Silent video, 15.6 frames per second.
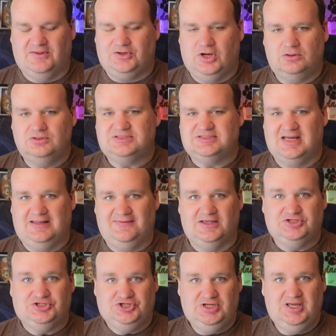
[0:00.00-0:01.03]
the note said
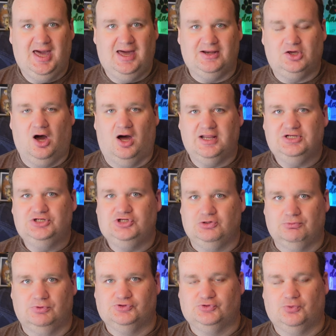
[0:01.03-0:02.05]
that she had gone
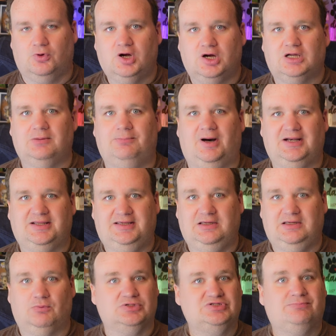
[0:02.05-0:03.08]
into his work, but
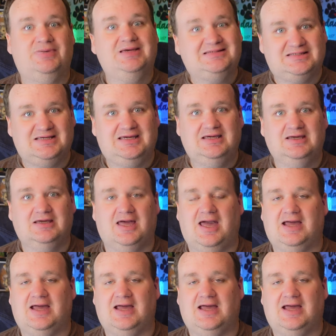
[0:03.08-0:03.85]
he was busy,